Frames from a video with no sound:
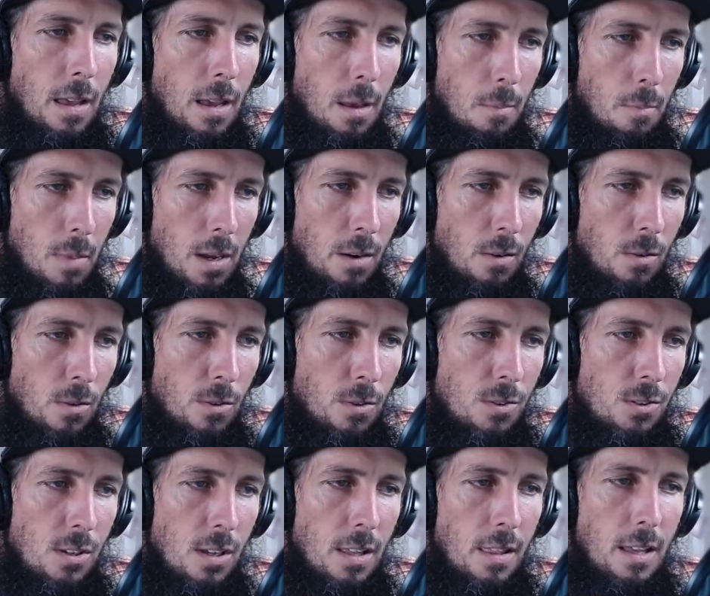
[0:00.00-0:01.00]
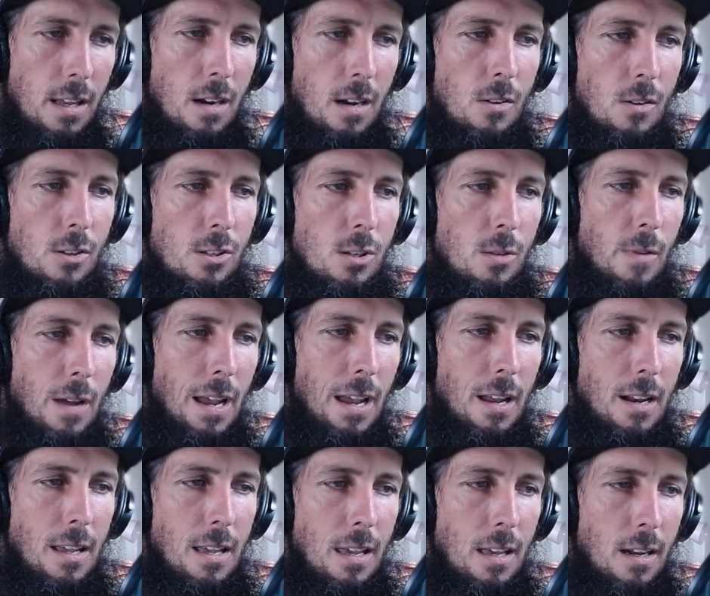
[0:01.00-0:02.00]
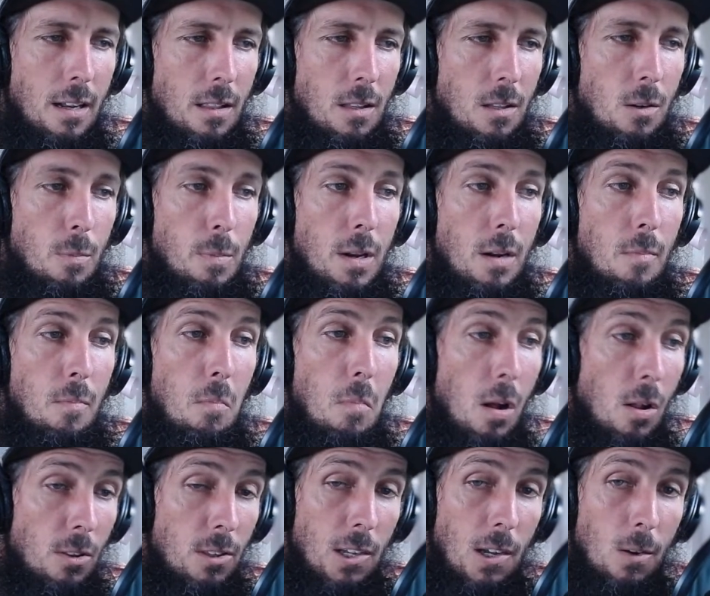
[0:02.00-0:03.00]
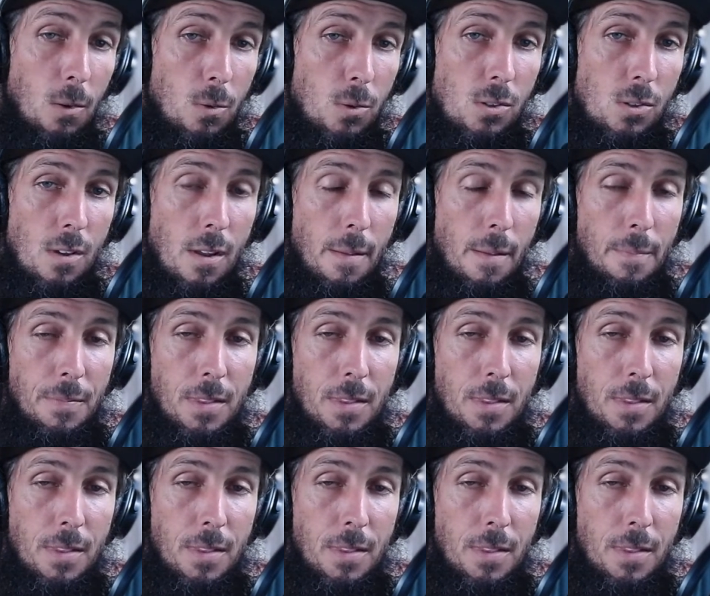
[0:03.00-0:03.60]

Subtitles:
and minerals, and then also adding in a little bit of maltose.